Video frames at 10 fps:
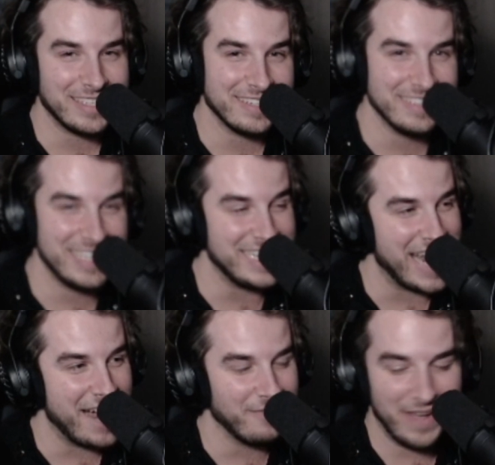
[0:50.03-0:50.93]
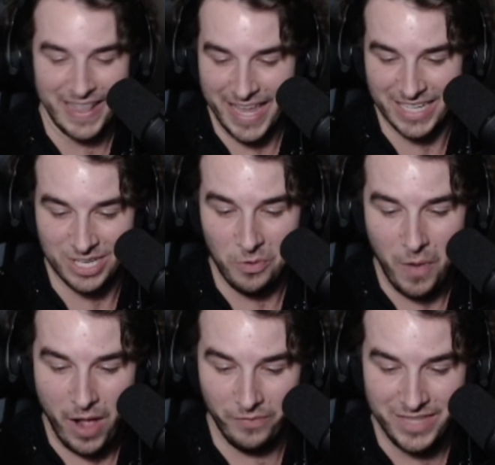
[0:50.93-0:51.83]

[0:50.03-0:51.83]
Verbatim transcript: I turned it down by like 12